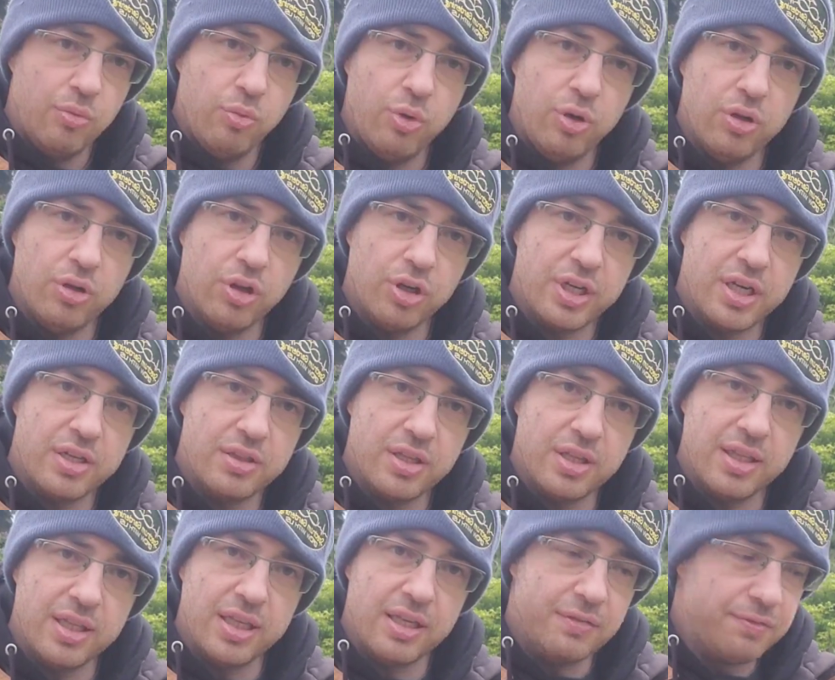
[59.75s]
we're looking at
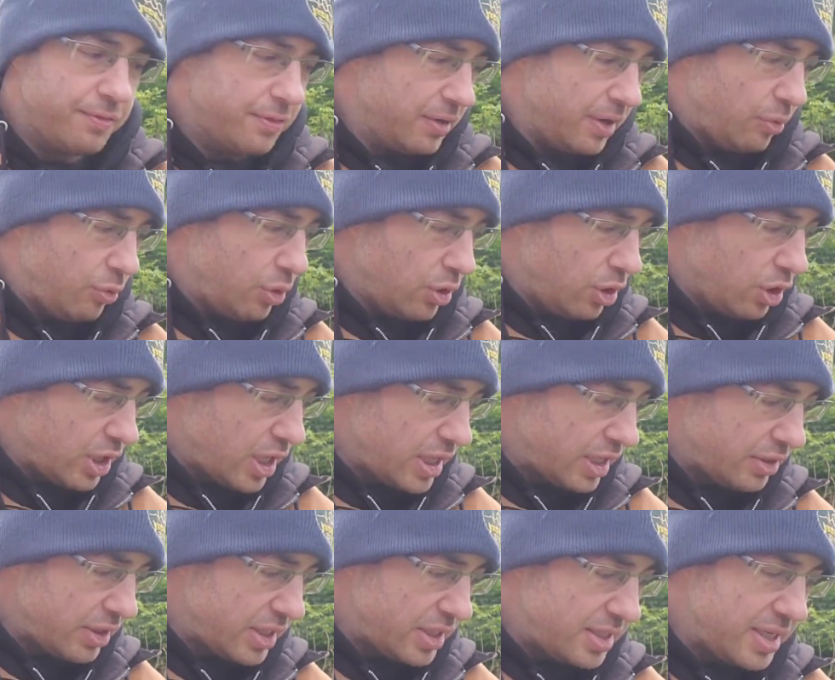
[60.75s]
the leaf and we're
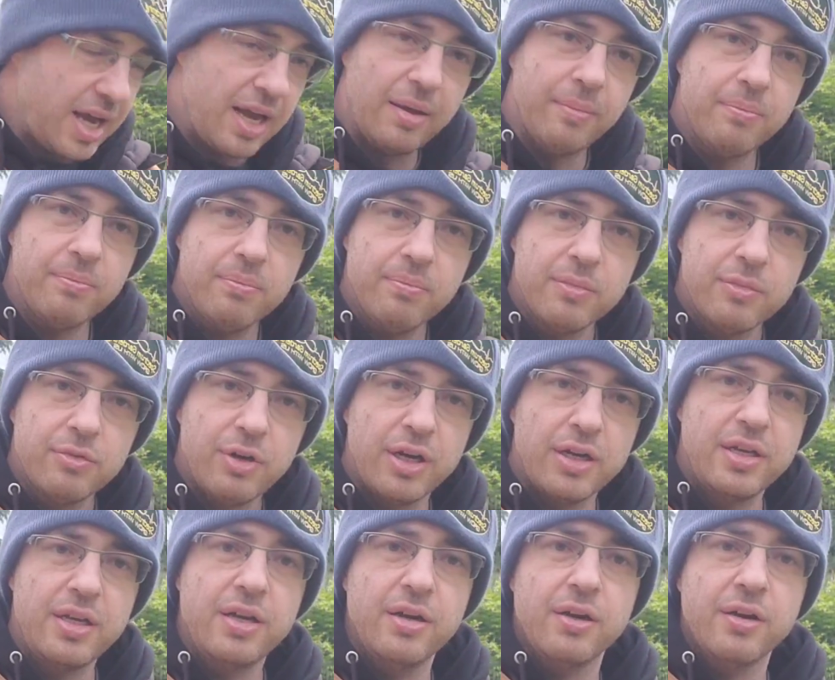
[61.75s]
looking at the stem
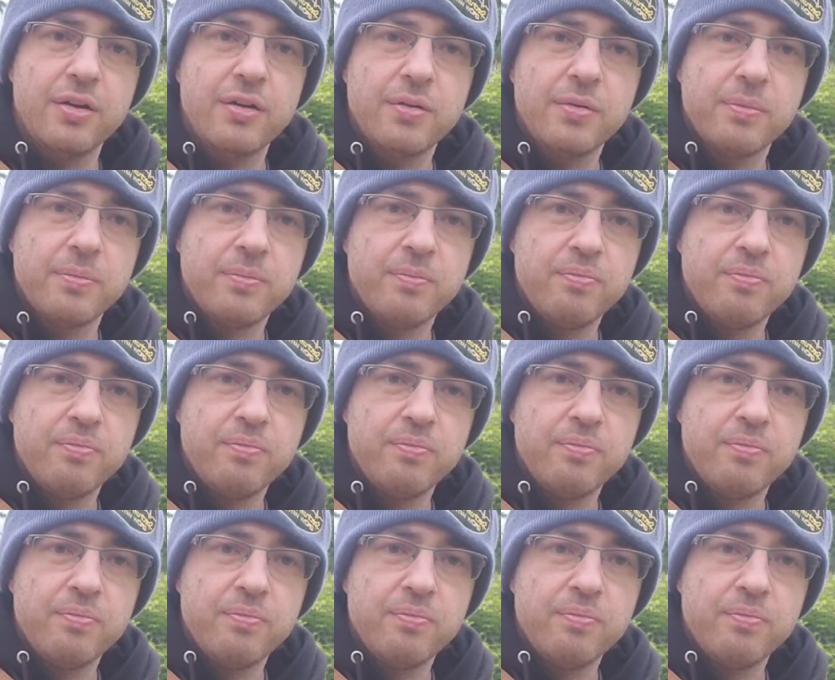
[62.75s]
right here.